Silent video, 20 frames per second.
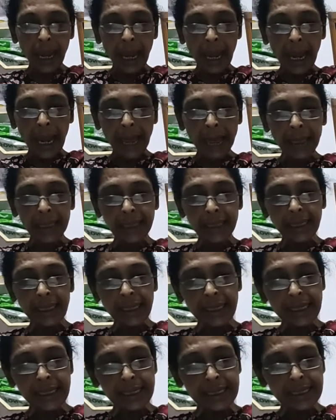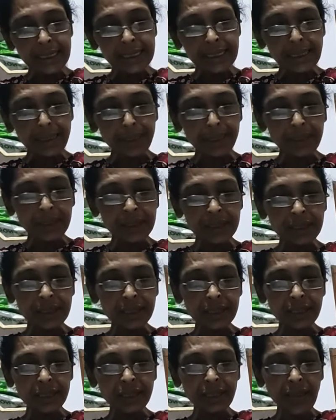An atheist is a
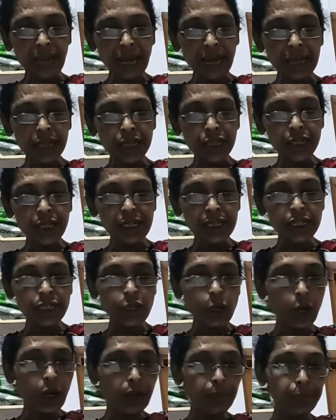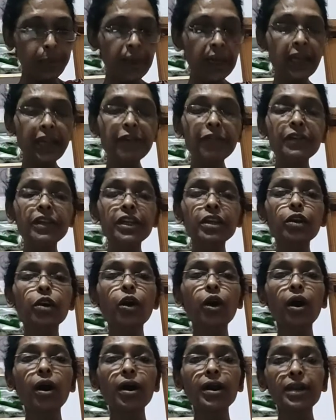person dash does not believe in
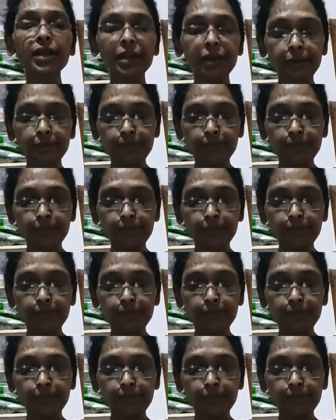God.